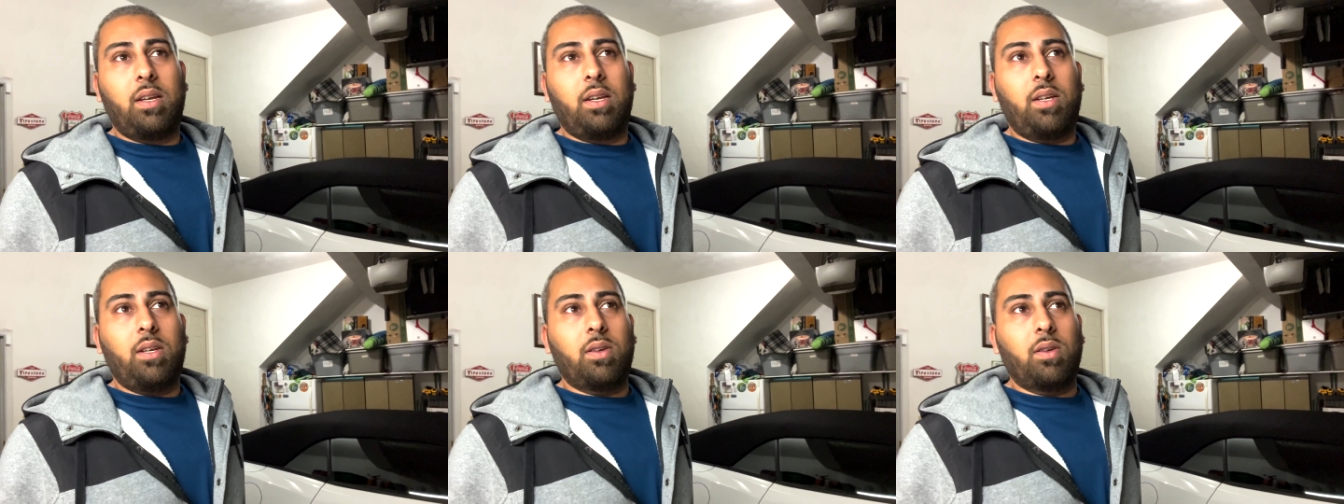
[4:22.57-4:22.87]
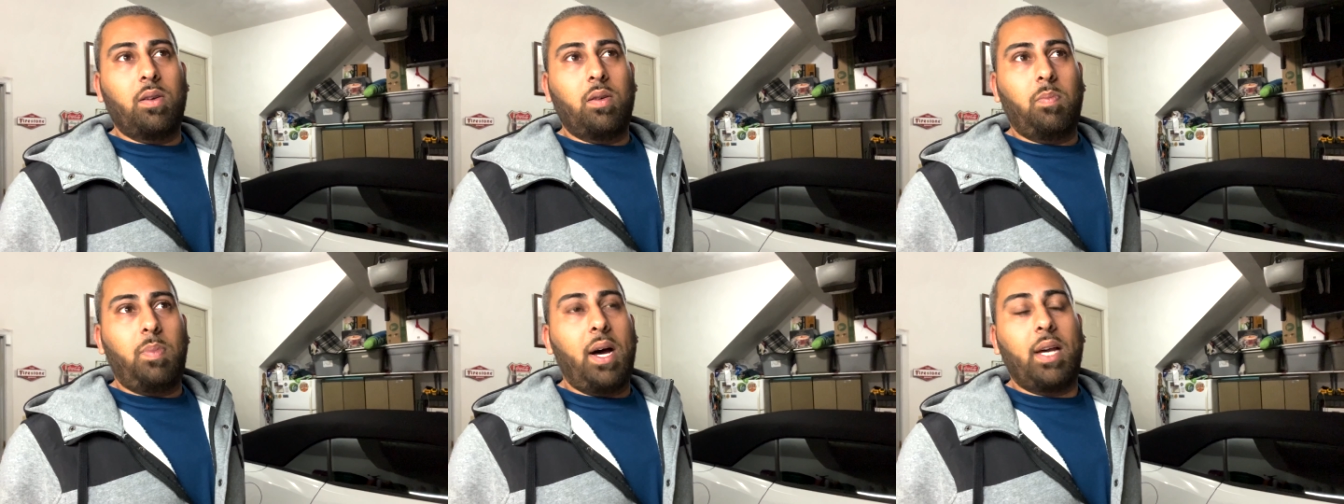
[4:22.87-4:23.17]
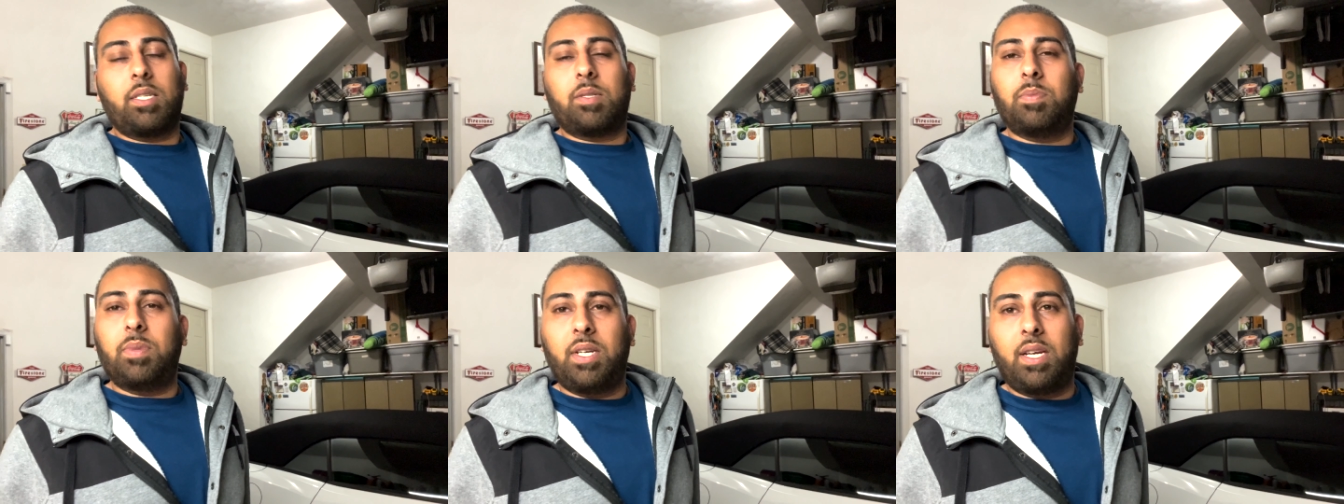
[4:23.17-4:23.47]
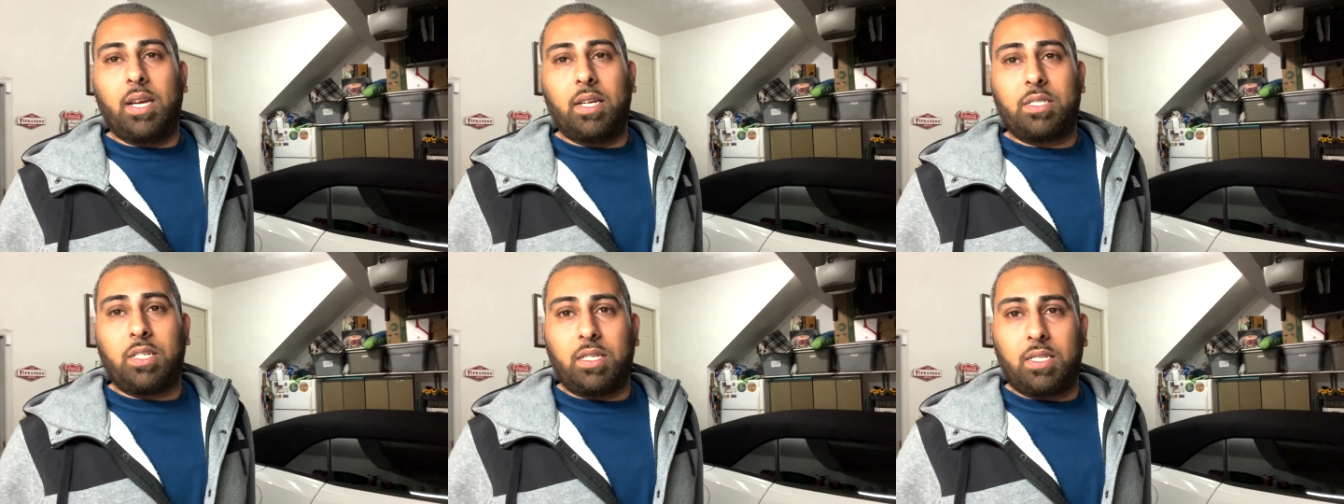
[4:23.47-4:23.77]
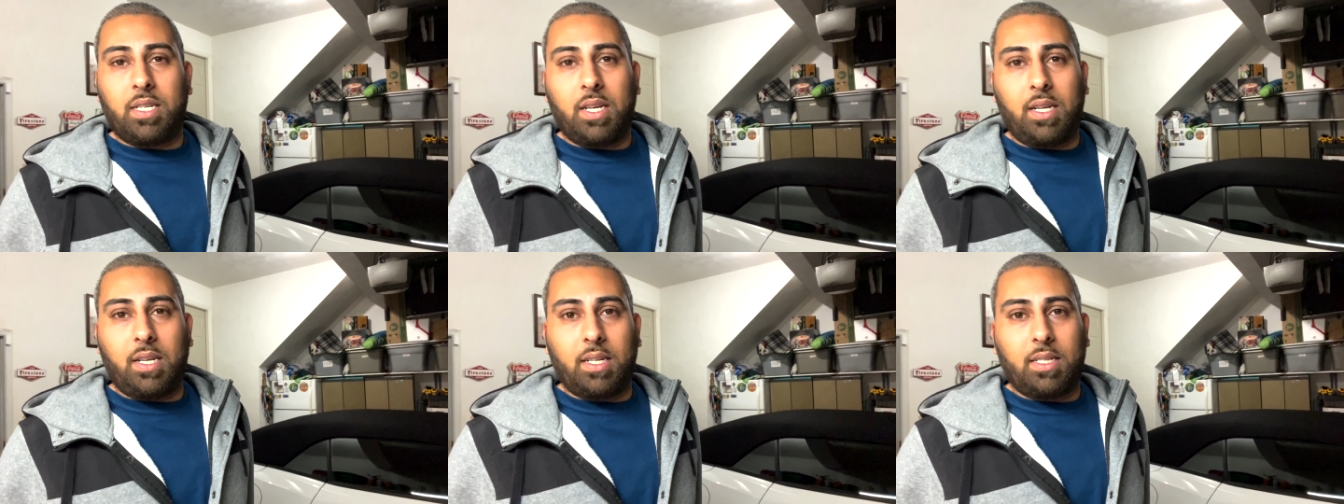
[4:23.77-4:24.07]
you know, possibly catching
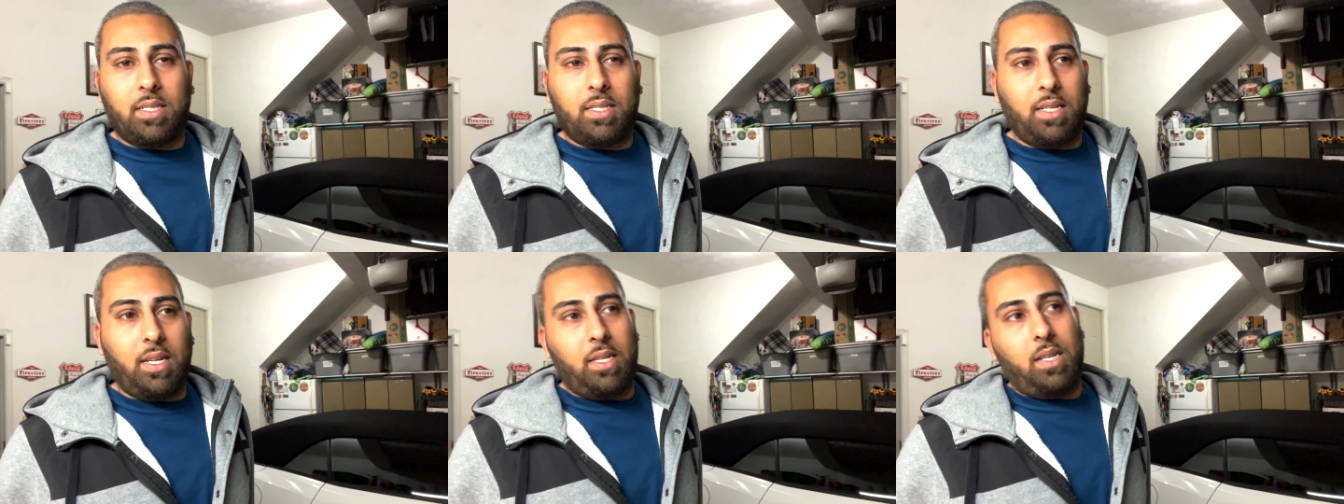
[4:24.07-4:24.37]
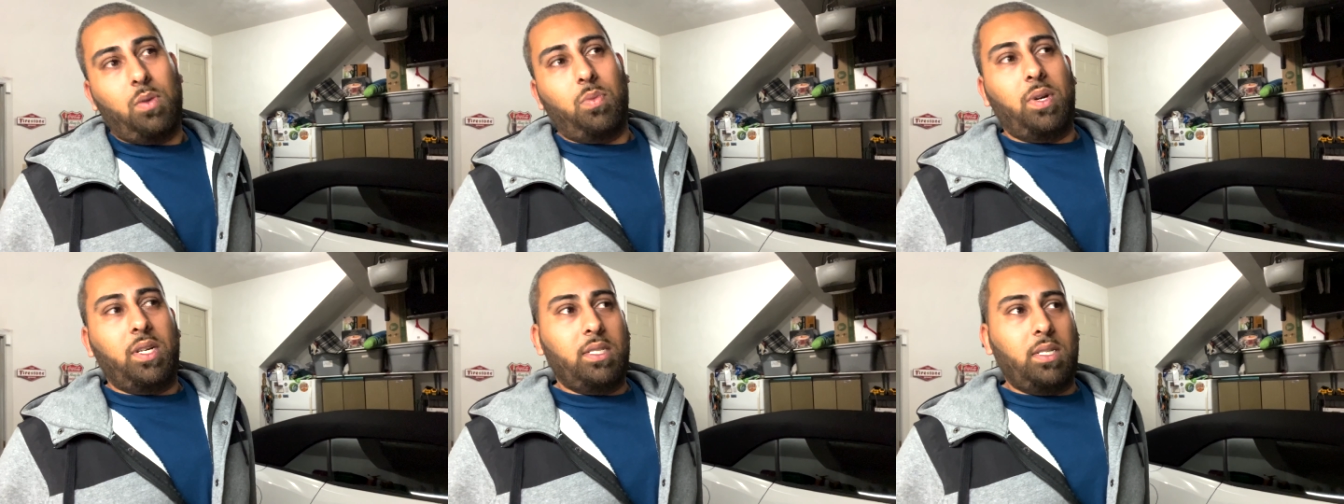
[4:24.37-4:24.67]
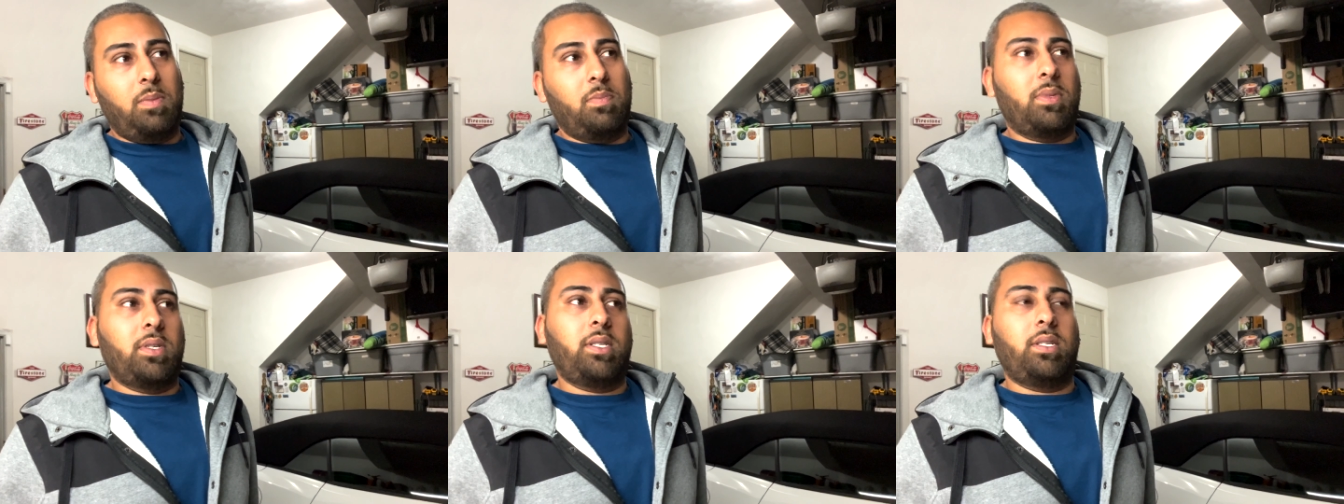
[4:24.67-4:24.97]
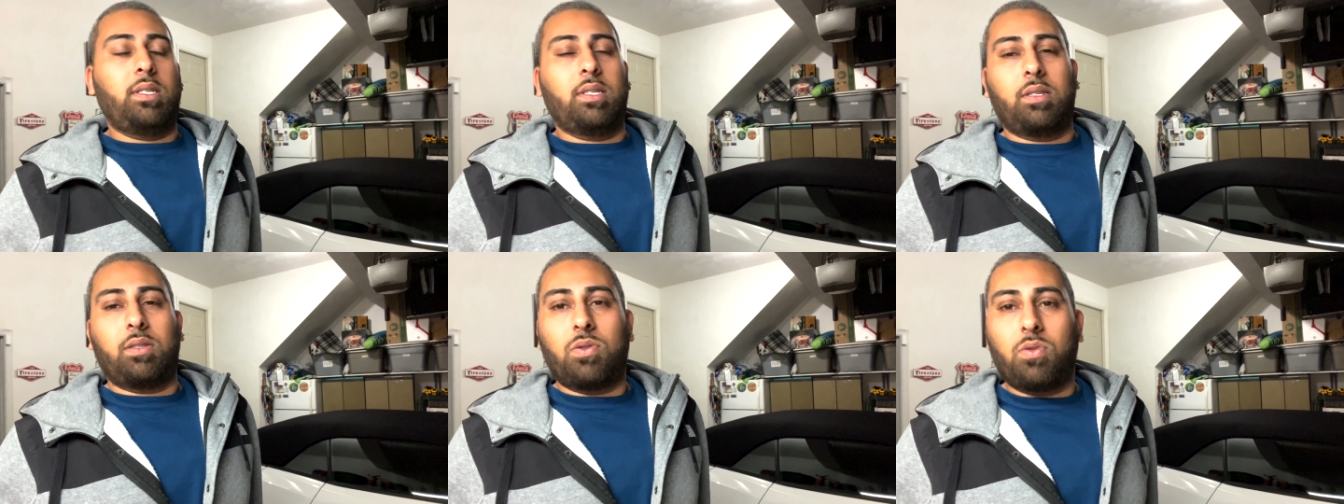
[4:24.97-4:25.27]
tickets and then wasting money in